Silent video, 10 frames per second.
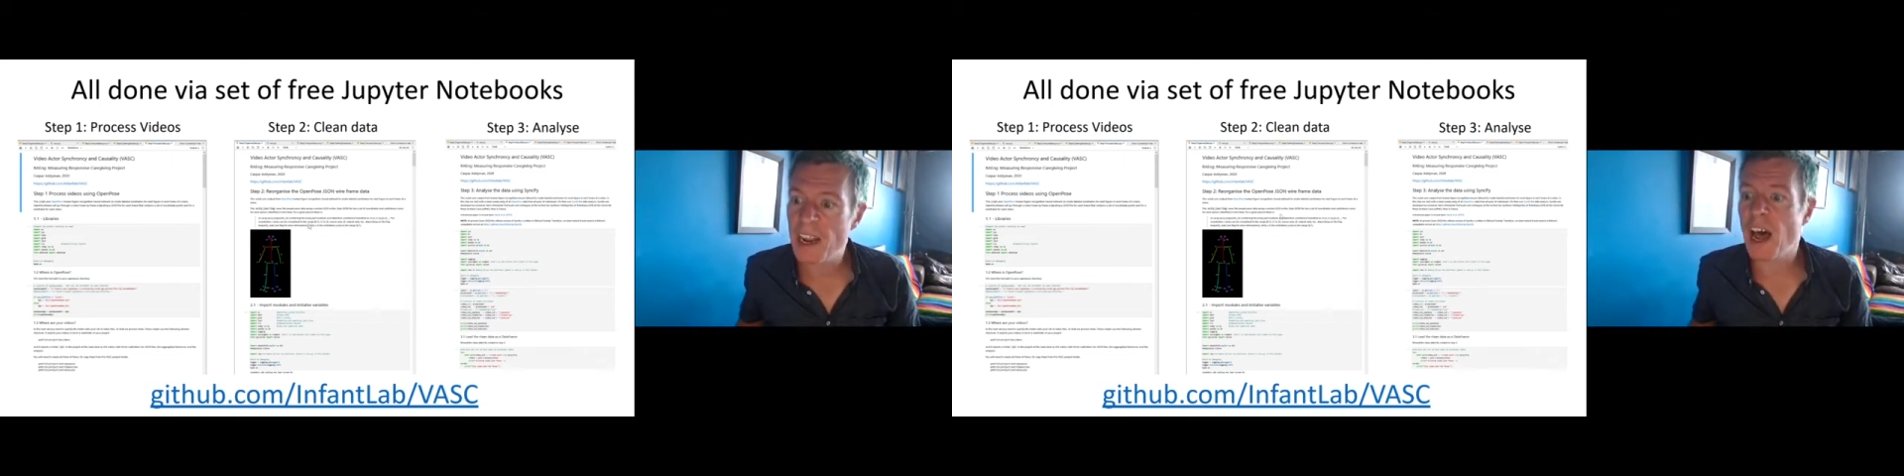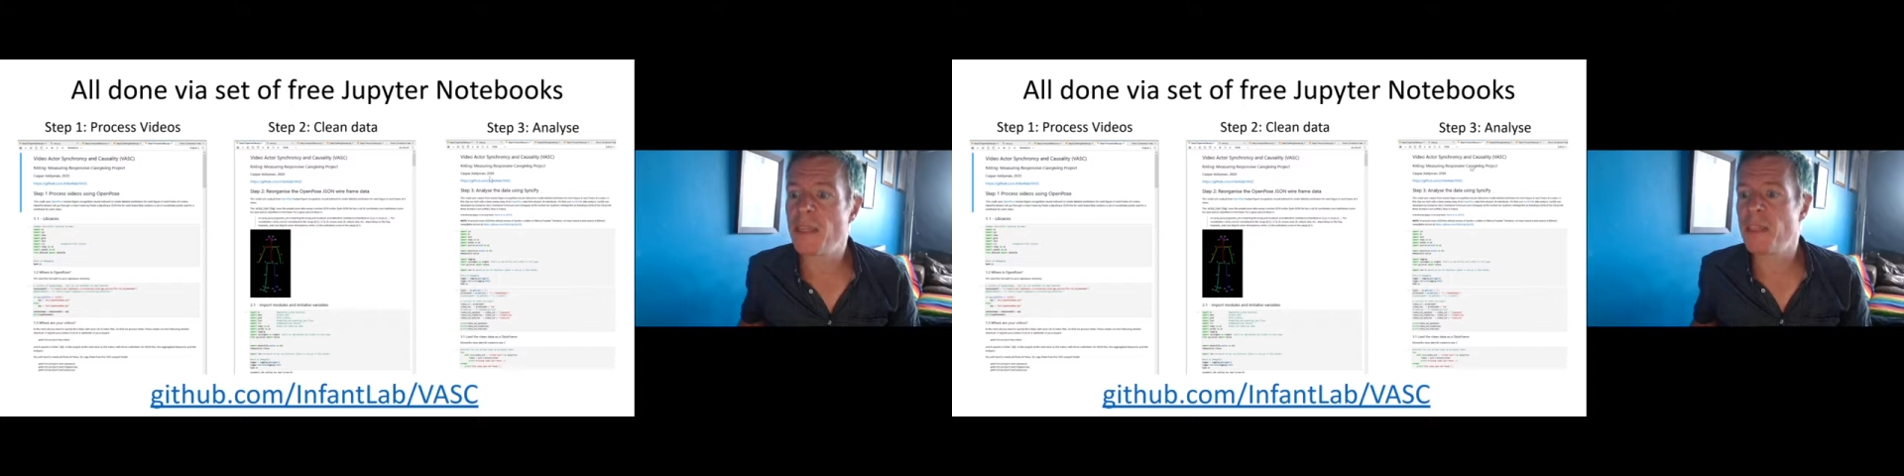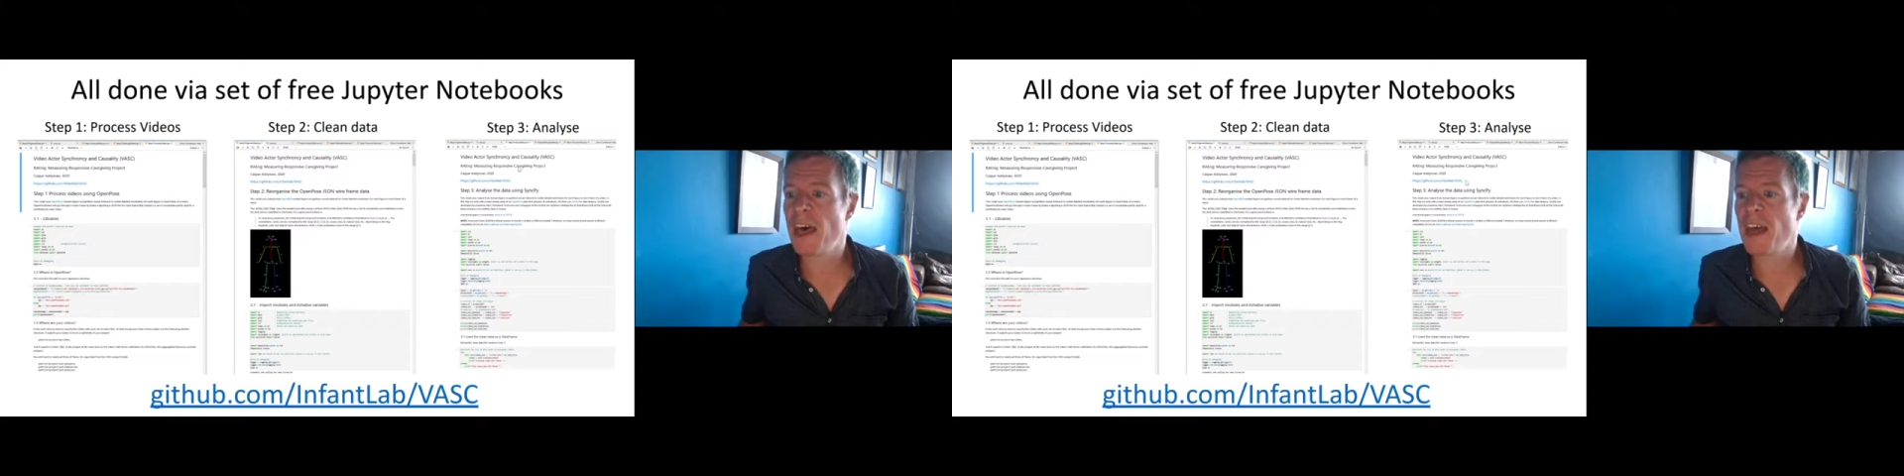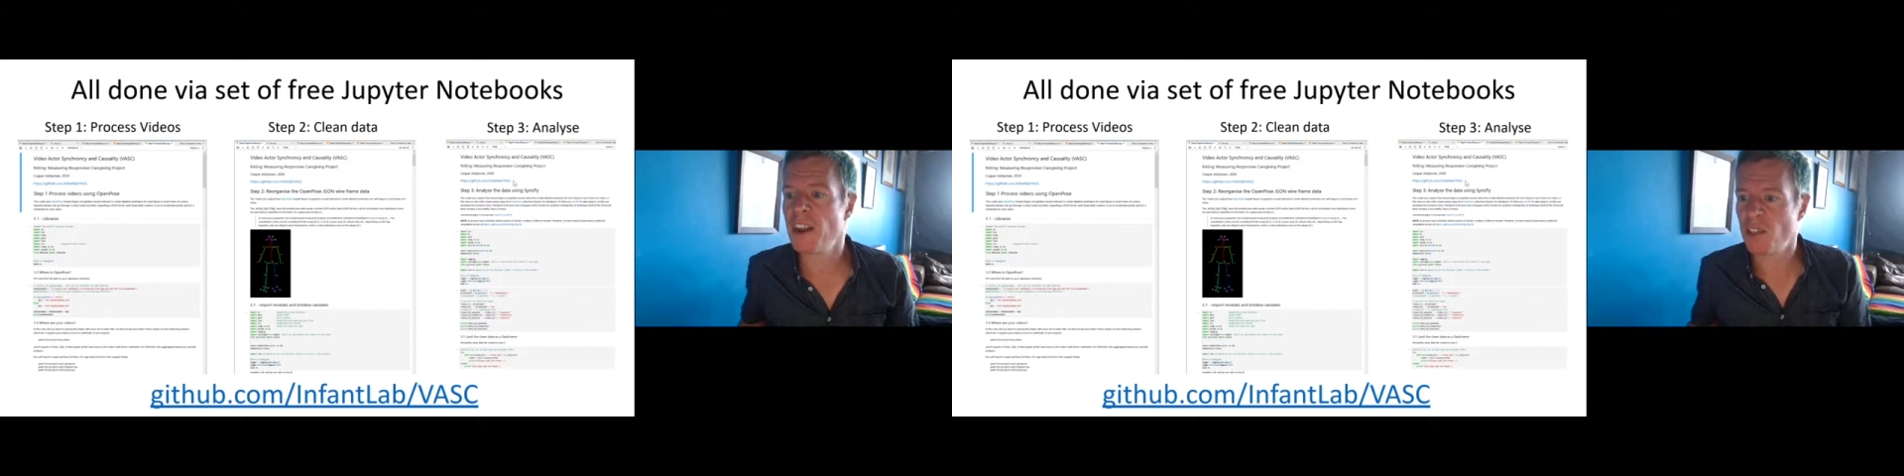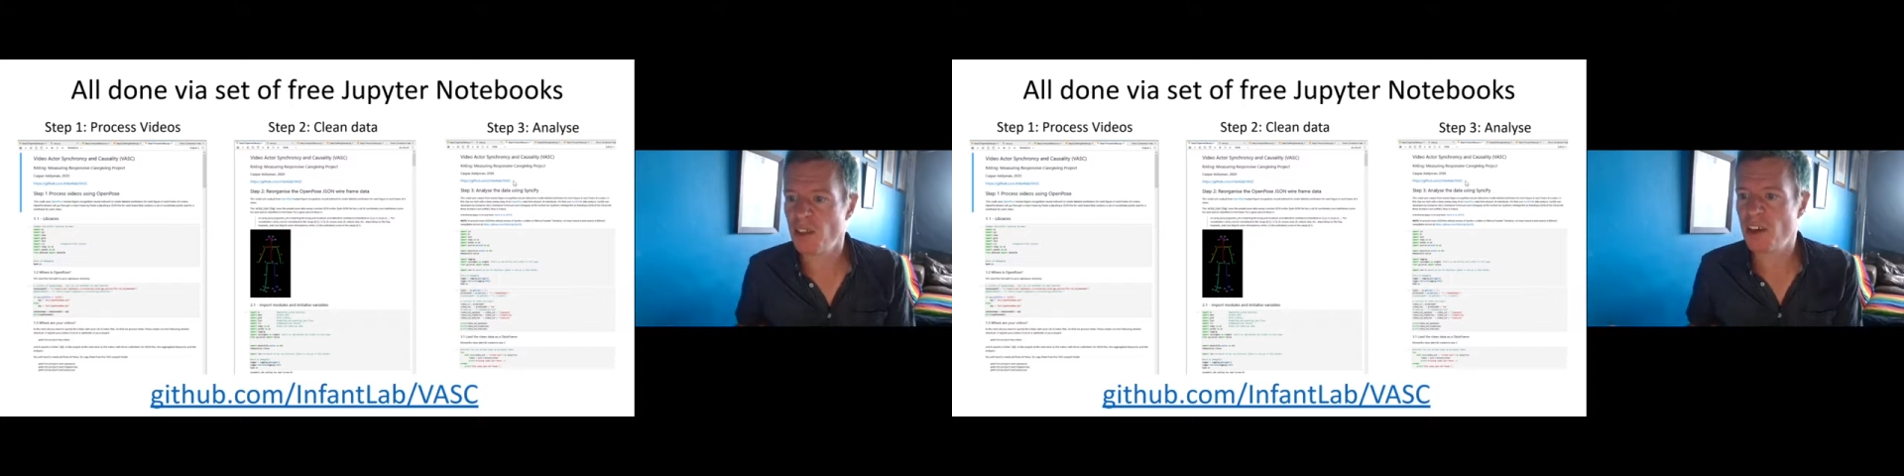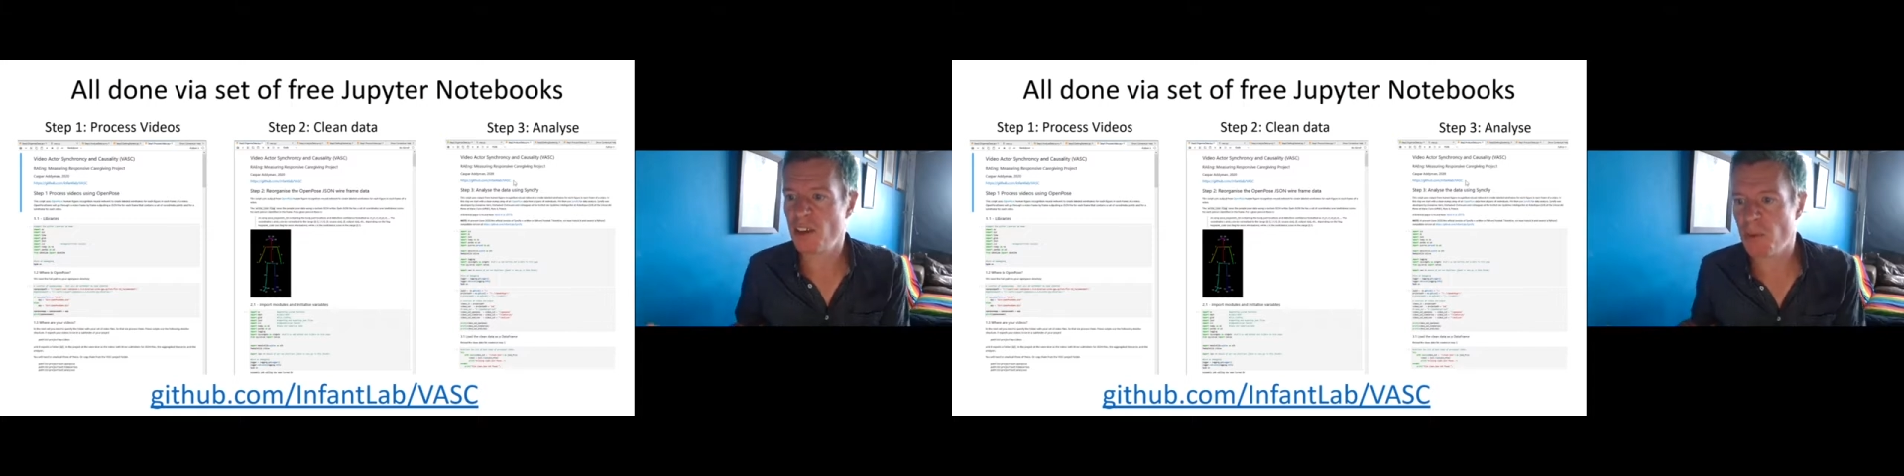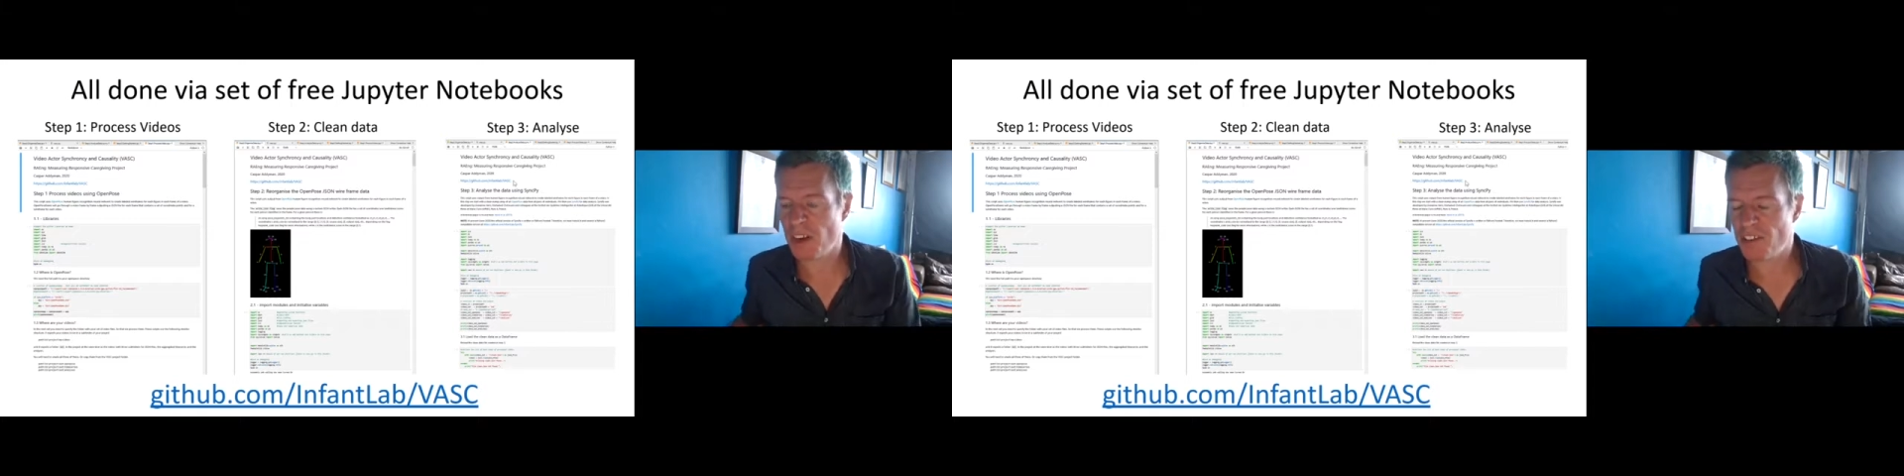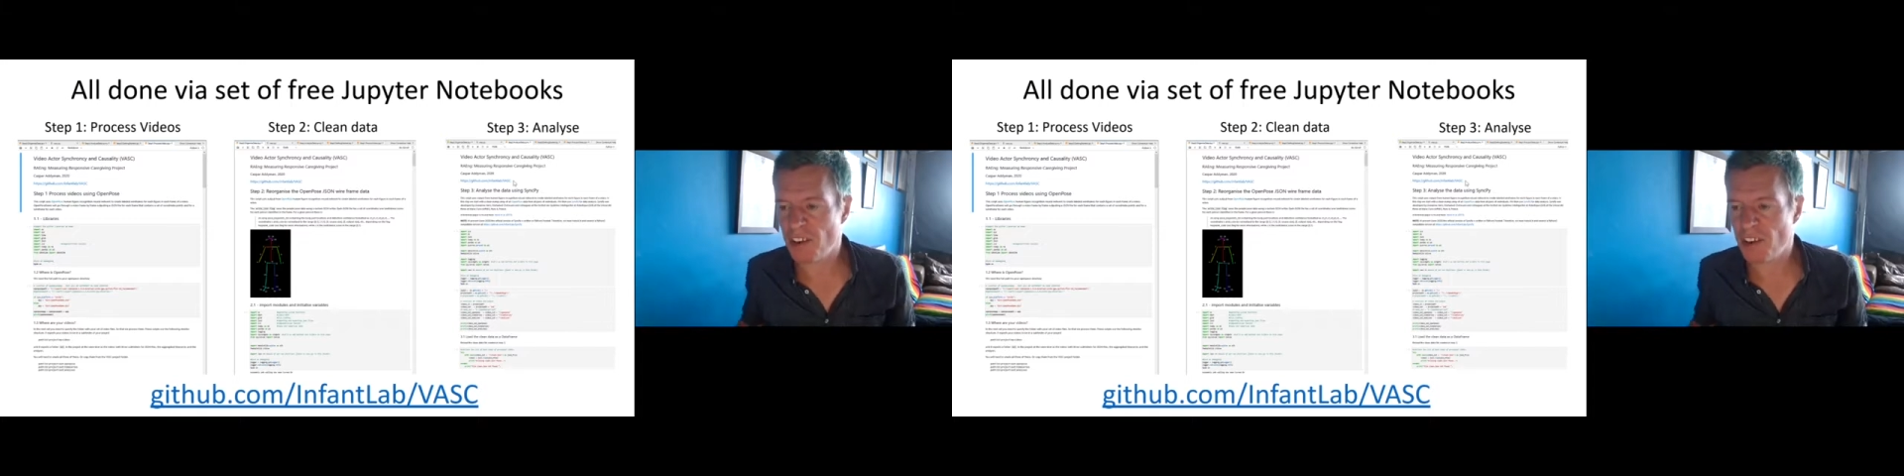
and then a third which